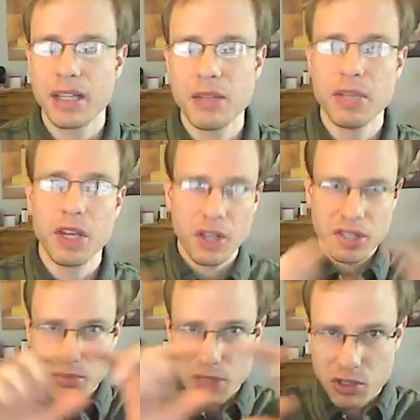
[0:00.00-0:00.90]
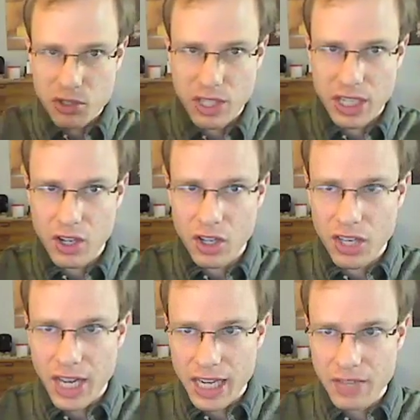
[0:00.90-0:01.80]
in the middle because it'd be stringing all
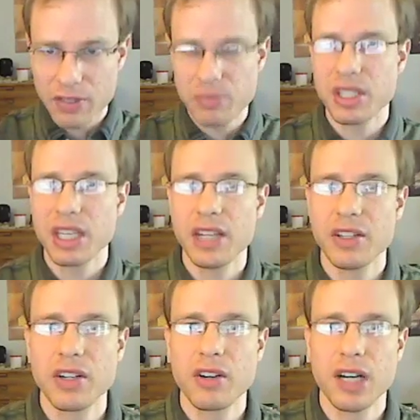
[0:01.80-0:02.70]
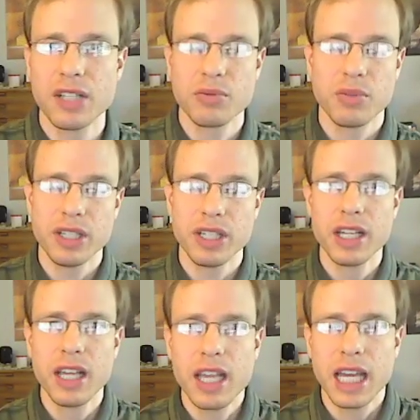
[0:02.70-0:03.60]
9 of them together across one,
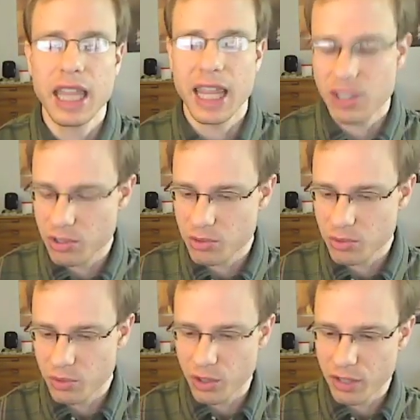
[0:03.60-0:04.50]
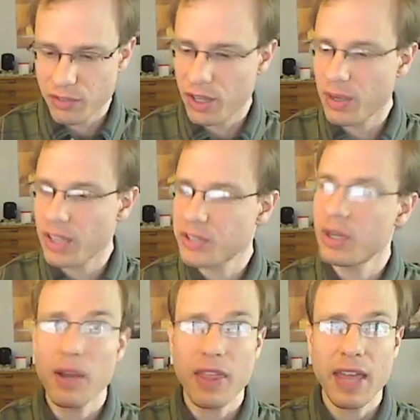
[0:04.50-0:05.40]
and that just wouldn't work very well. So
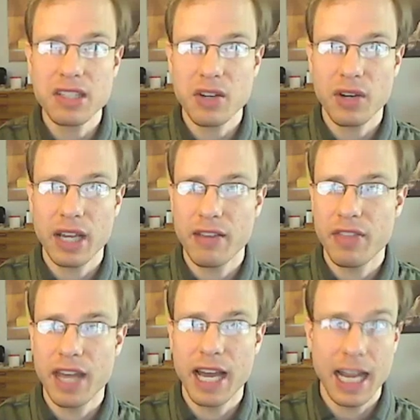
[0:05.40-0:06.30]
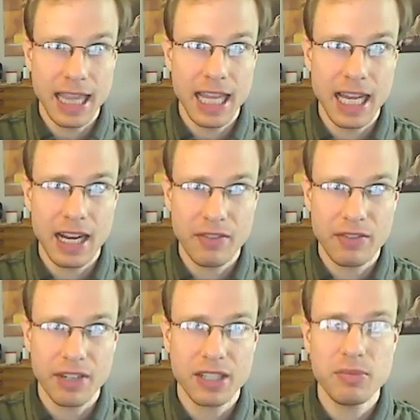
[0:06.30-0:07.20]
anyway, that's how I have that, and that I
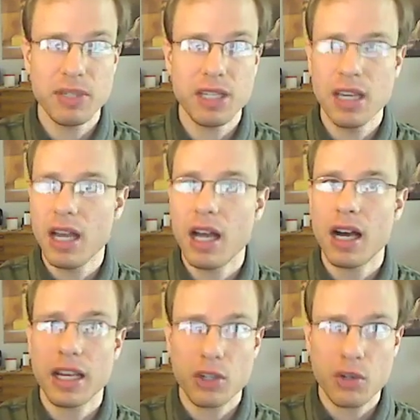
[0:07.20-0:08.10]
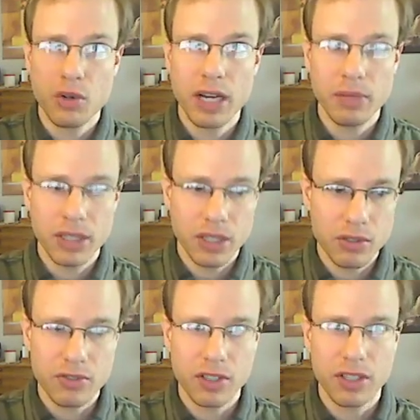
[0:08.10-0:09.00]
find to be incredibly
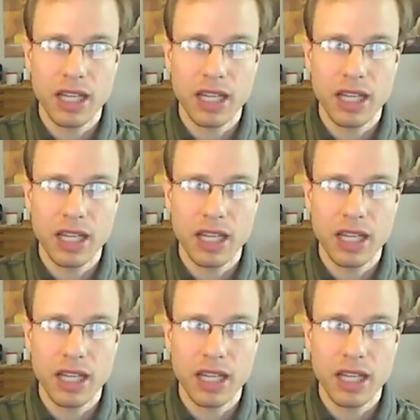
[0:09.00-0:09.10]
useful,